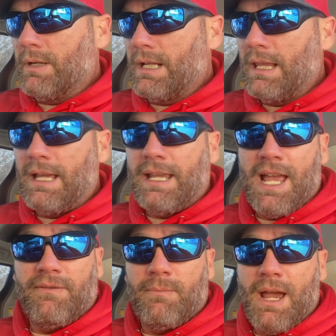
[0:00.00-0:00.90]
but I like
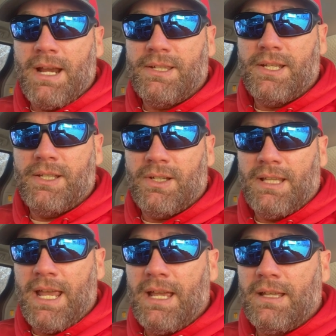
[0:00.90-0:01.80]
having magazines
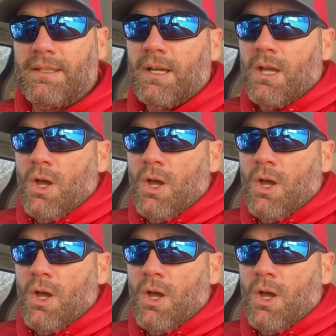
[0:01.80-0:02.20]
on hand.